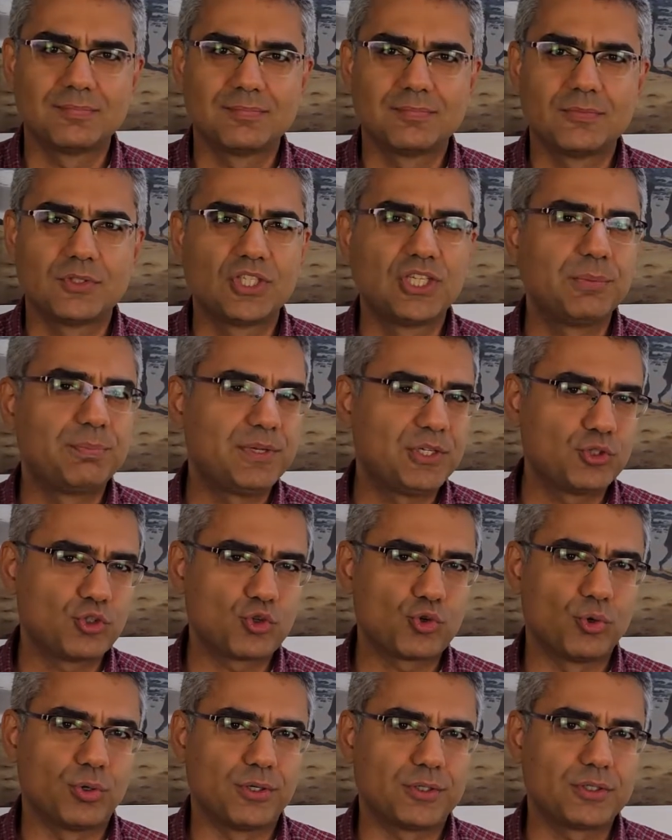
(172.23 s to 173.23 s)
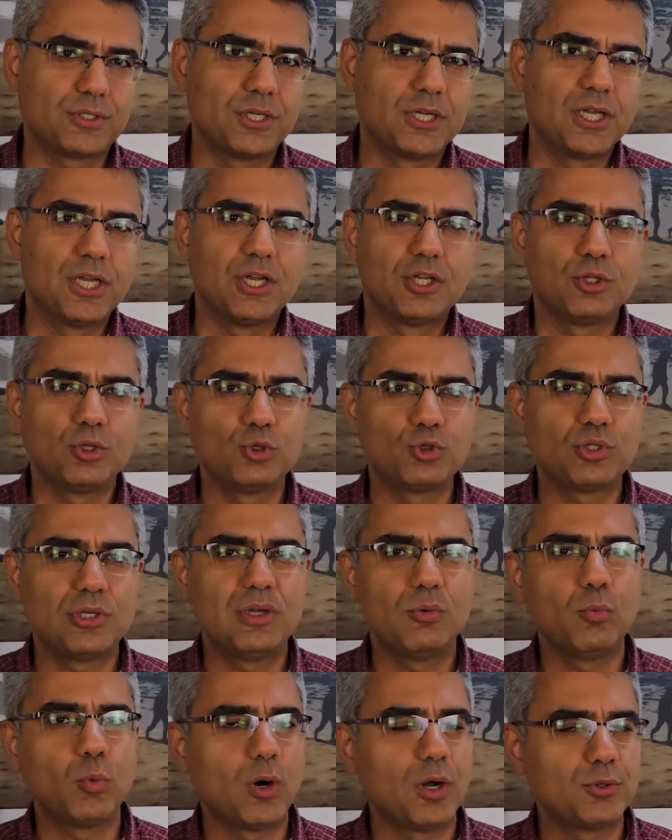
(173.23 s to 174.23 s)
Keep it short. Usually
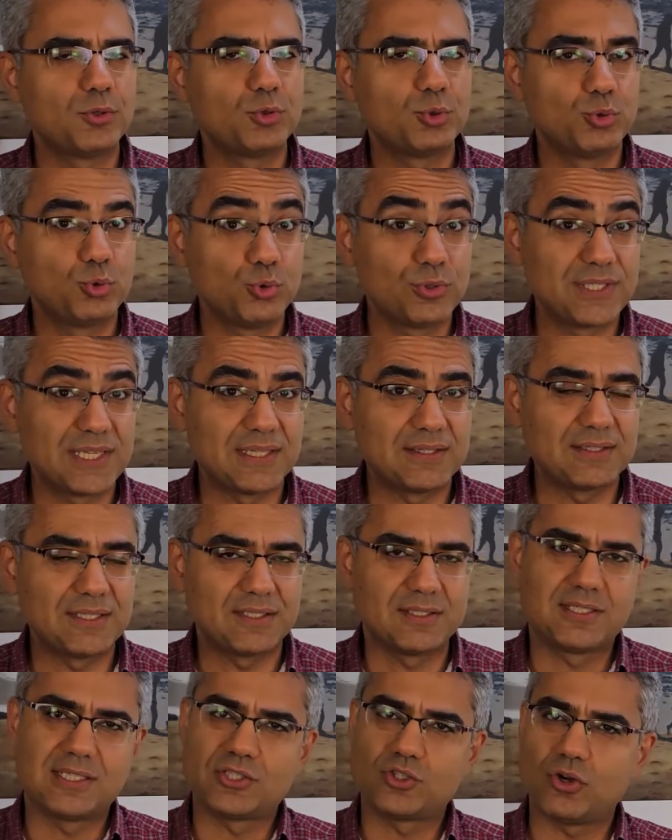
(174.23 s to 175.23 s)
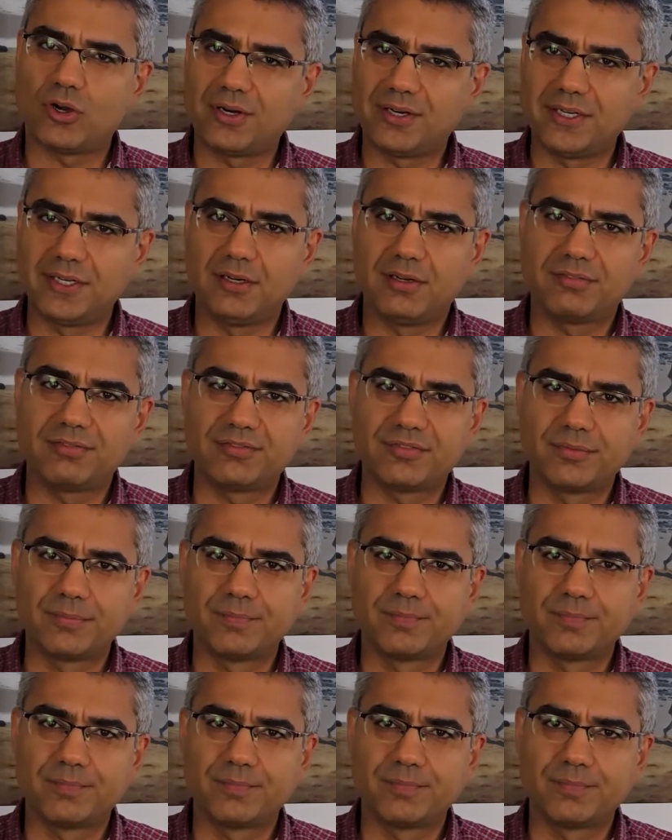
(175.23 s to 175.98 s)
1 to 2 sentences are enough.